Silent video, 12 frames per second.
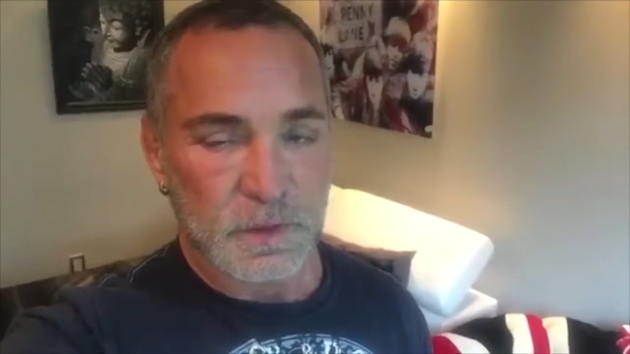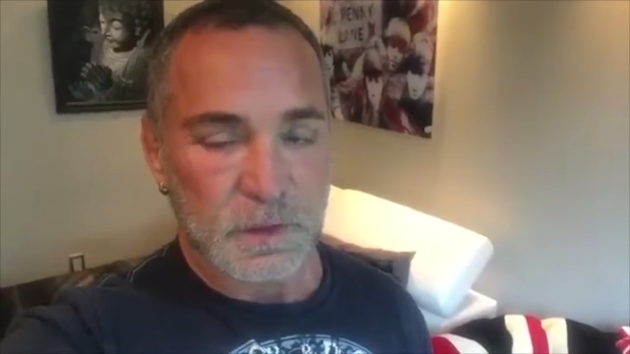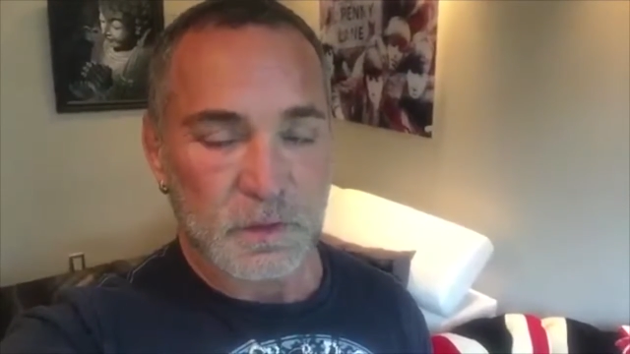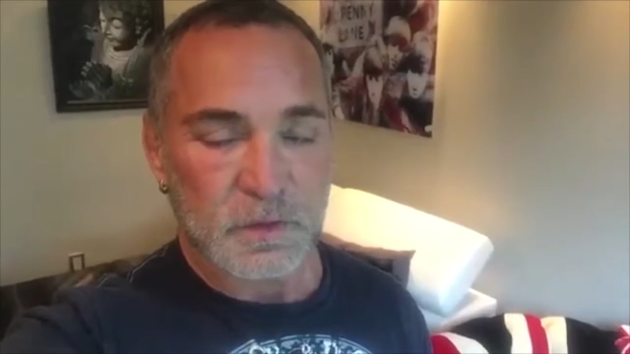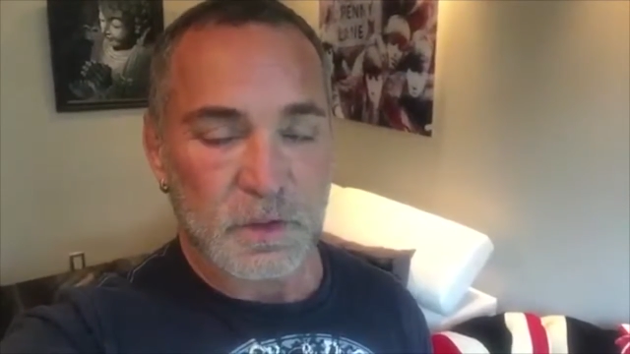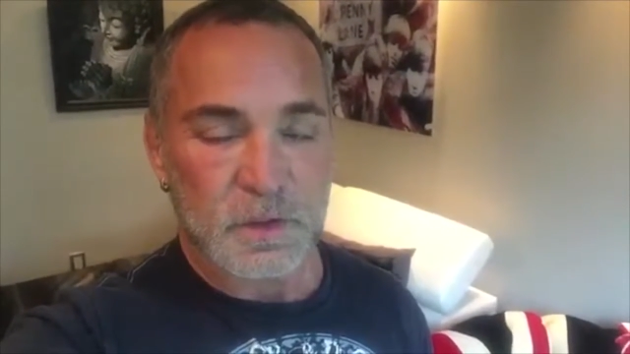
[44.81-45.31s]

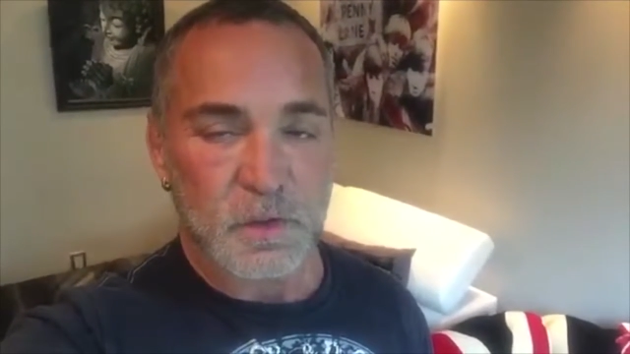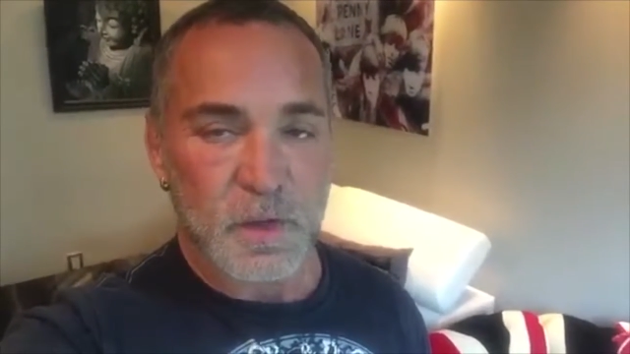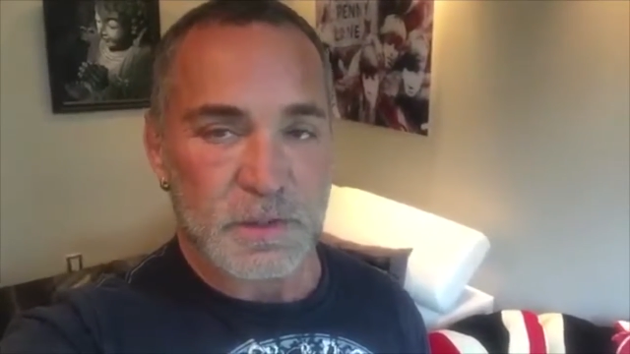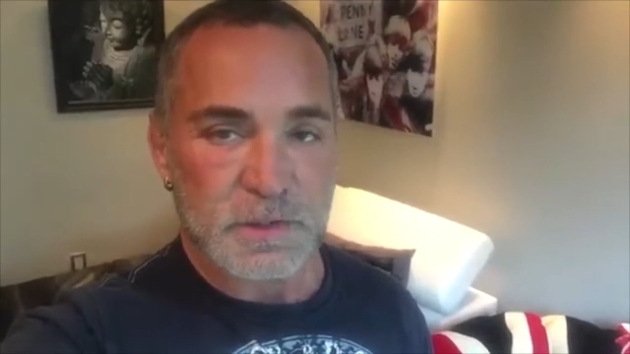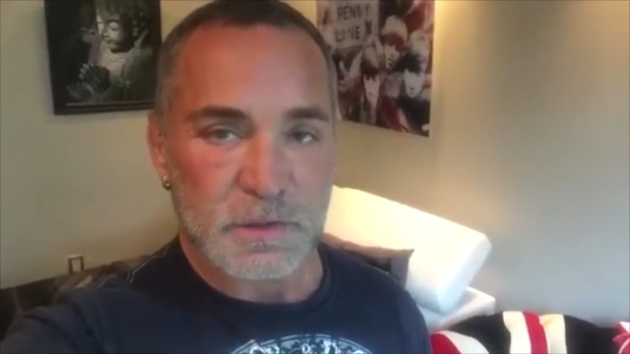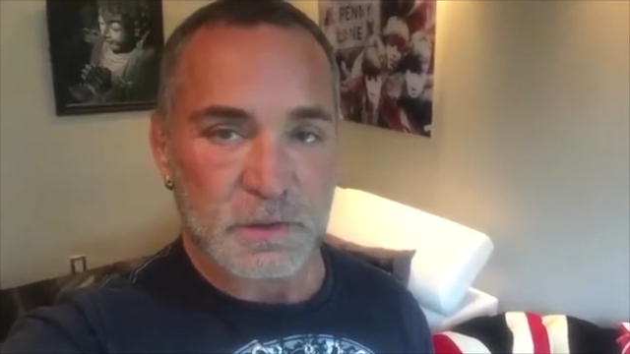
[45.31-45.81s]
And the third
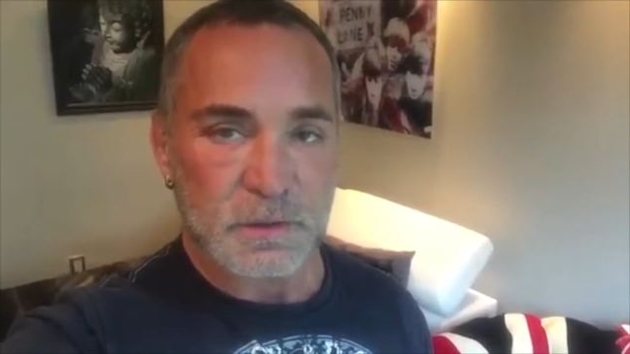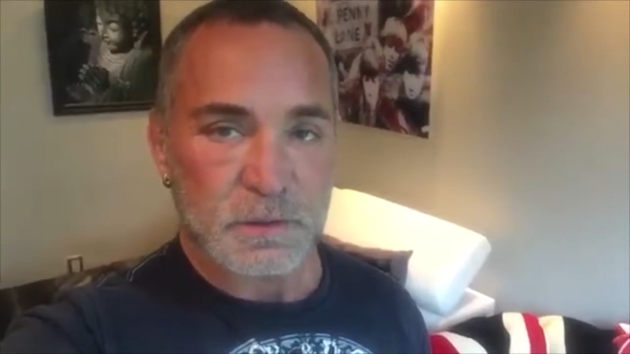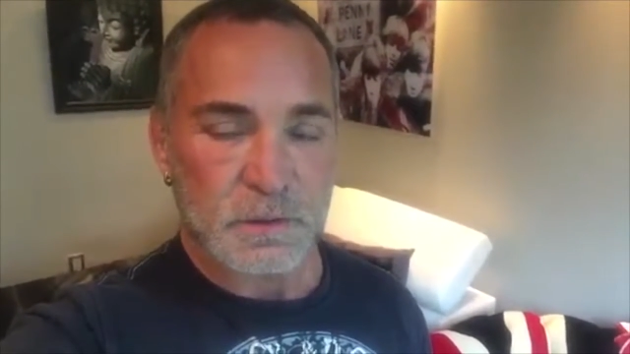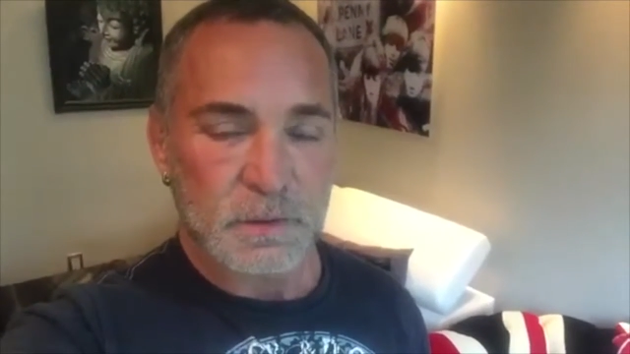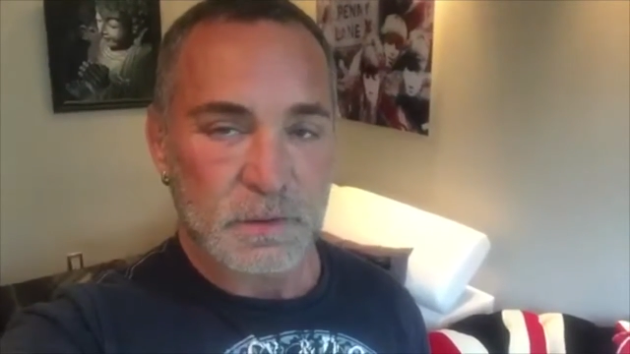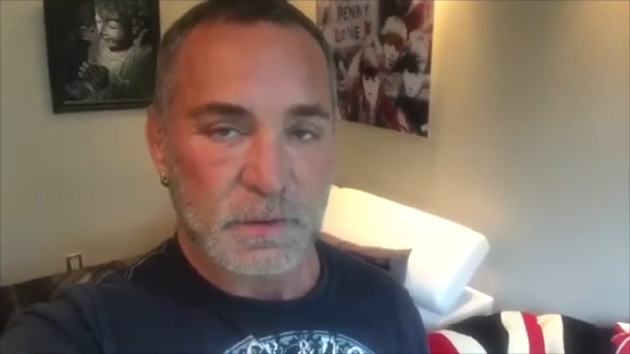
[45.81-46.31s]
question,
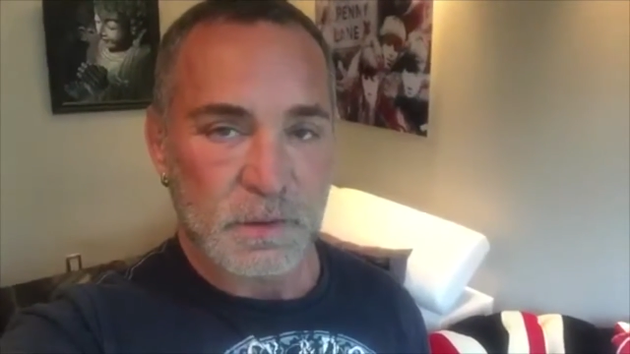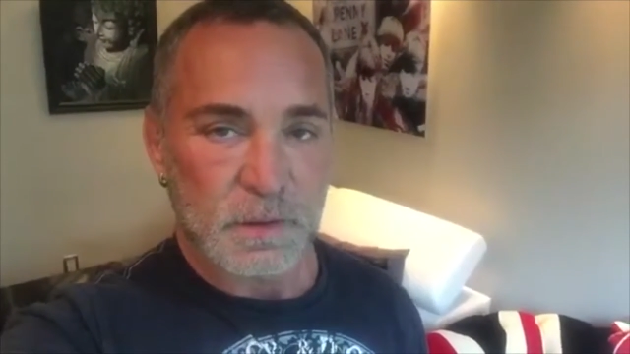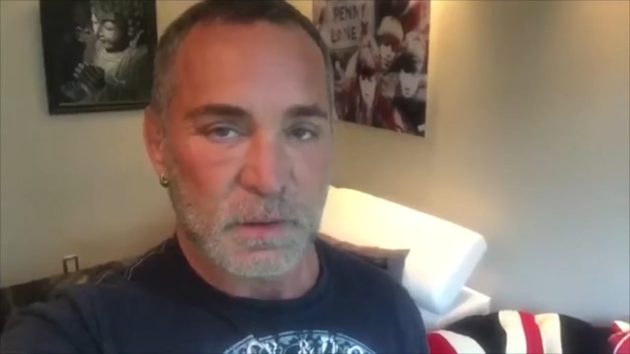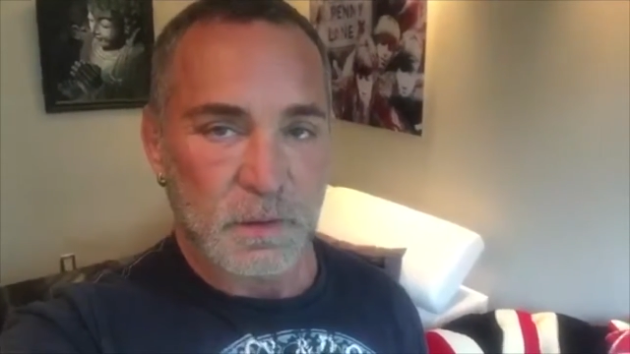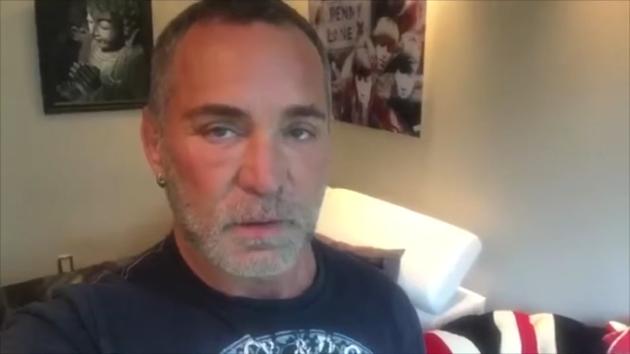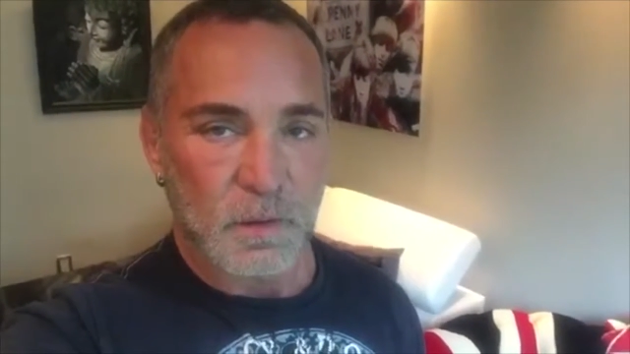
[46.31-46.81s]

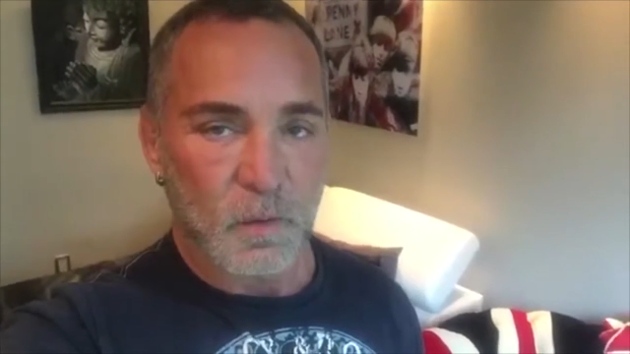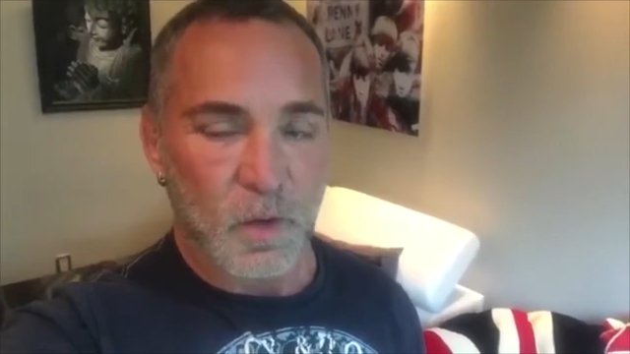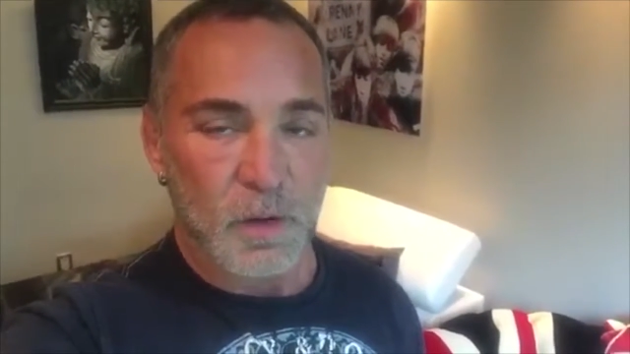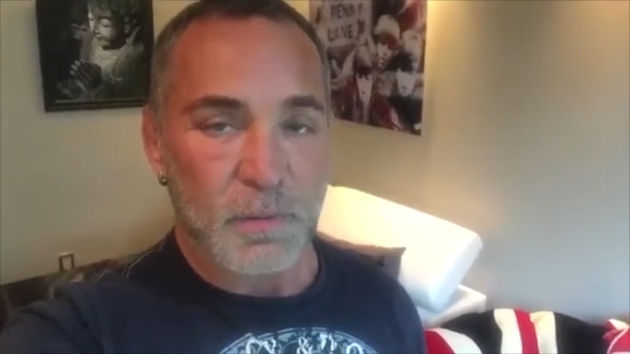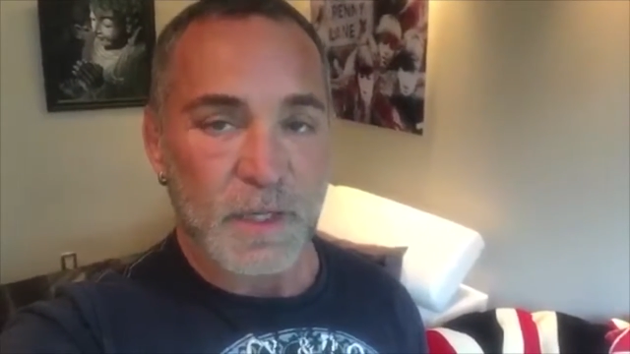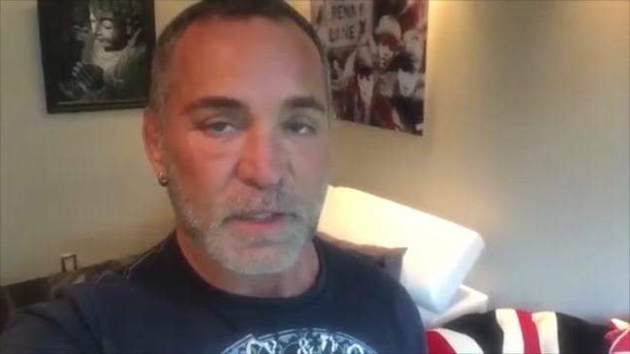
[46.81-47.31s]

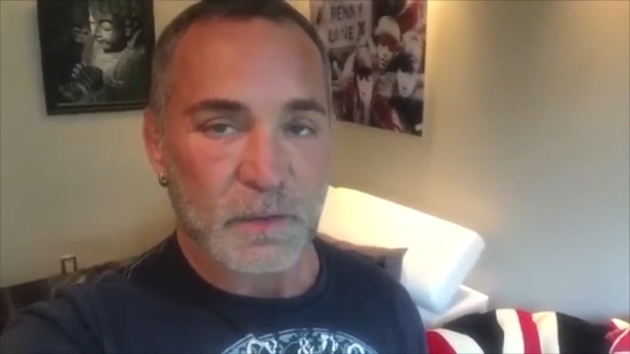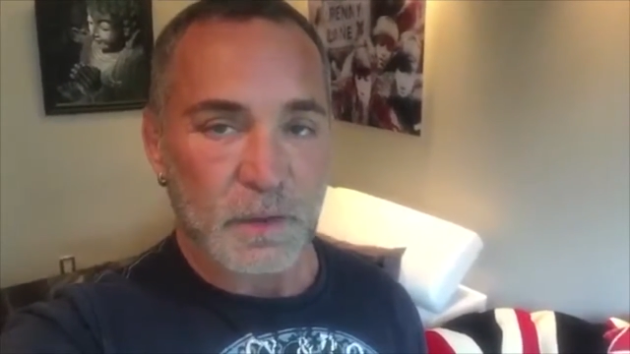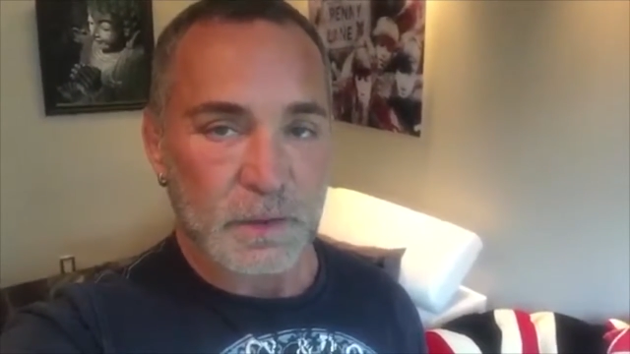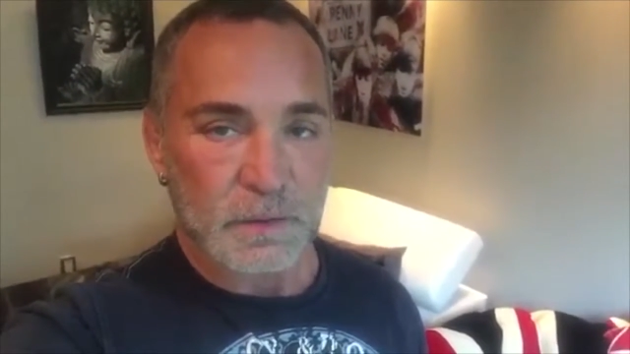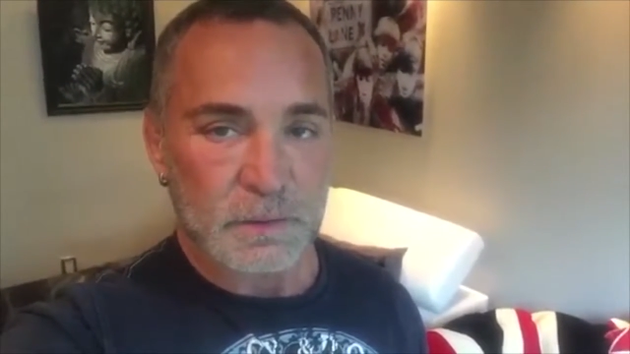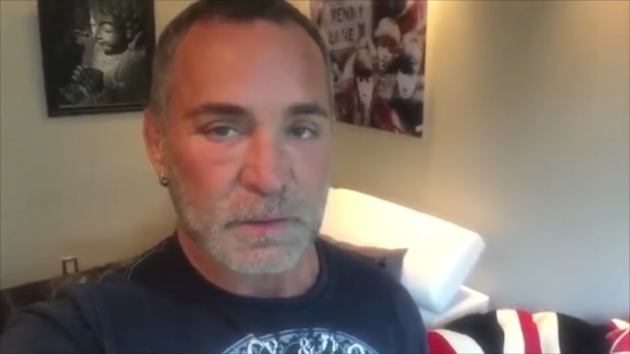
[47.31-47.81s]
what am I
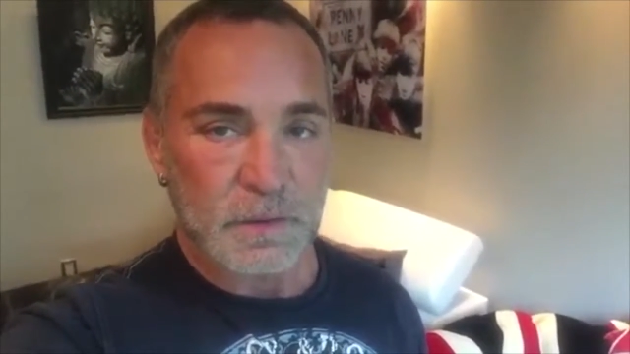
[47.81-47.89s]
doing?